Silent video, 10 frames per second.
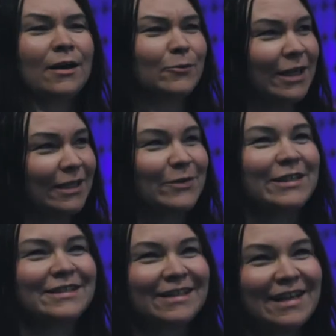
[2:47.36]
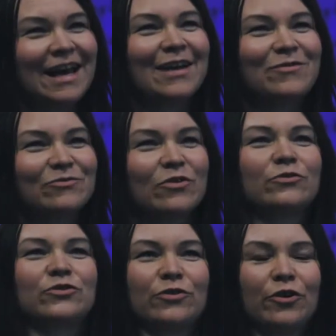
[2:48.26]
Well, we still have a
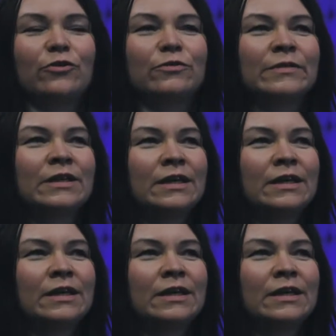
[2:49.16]
road to go.